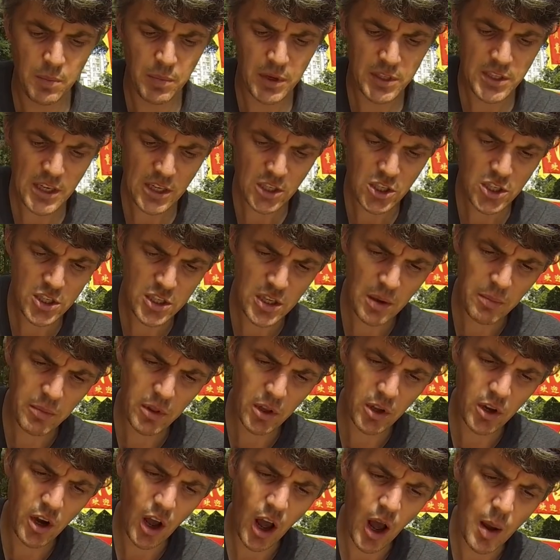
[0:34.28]
But it's actually
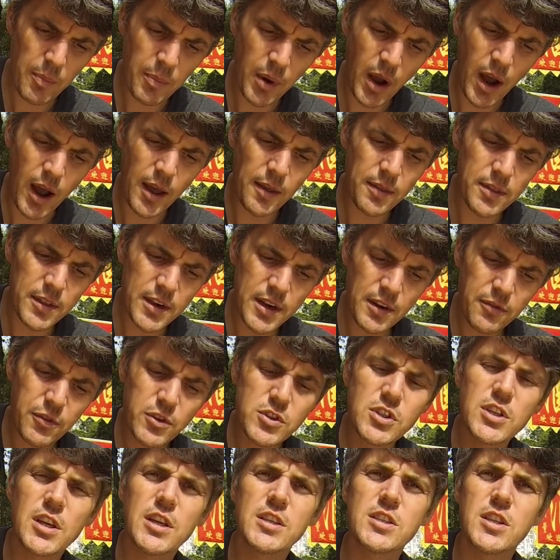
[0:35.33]
similar to hot pot. The
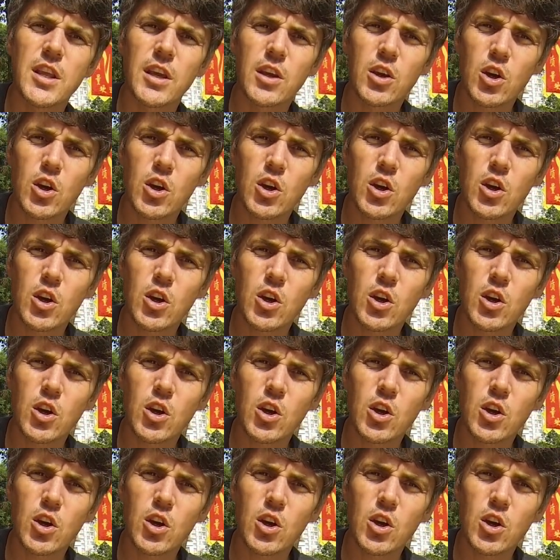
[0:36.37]
difference is they